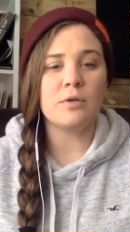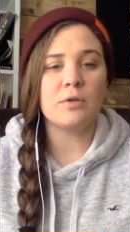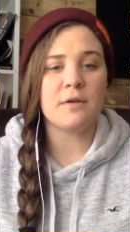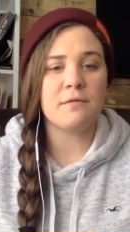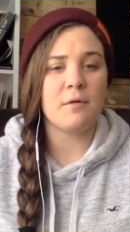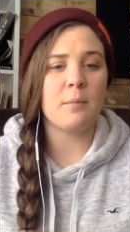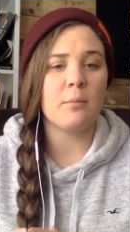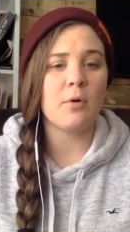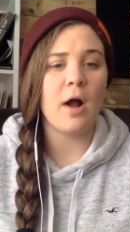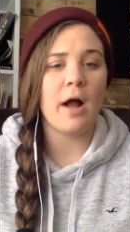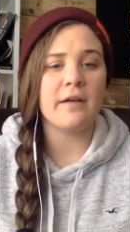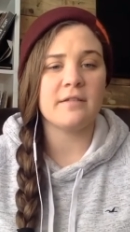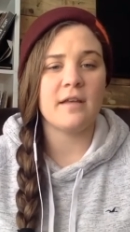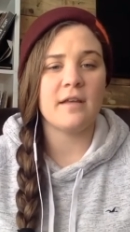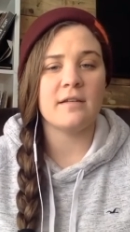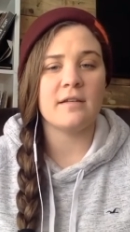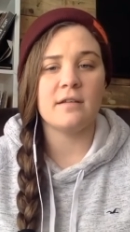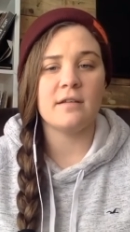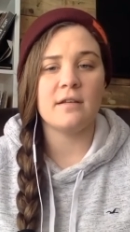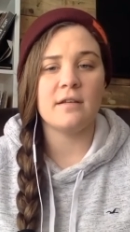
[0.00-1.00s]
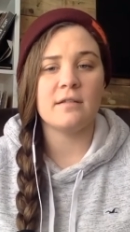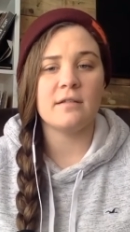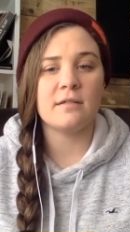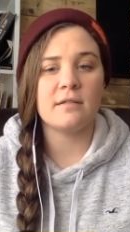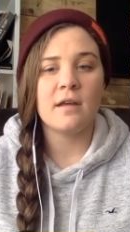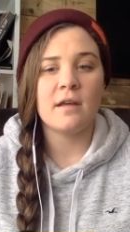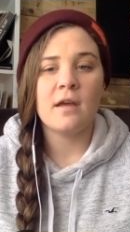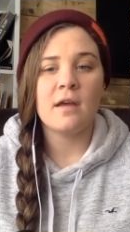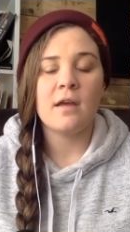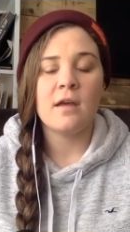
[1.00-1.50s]
different
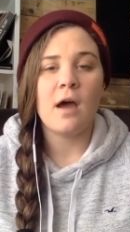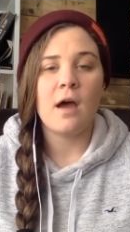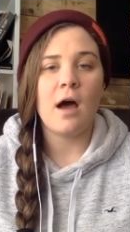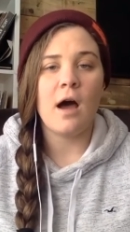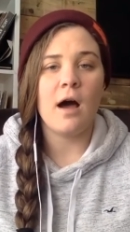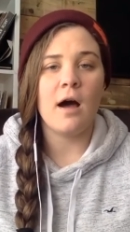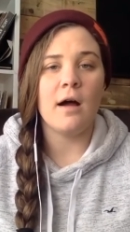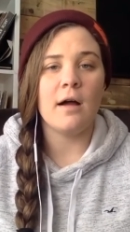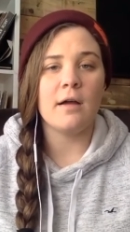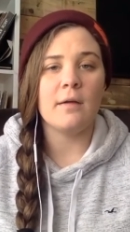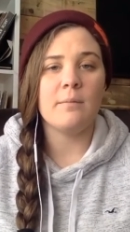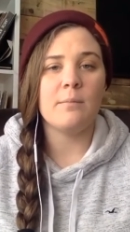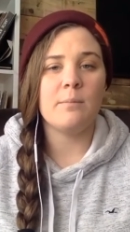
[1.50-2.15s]
processes uh,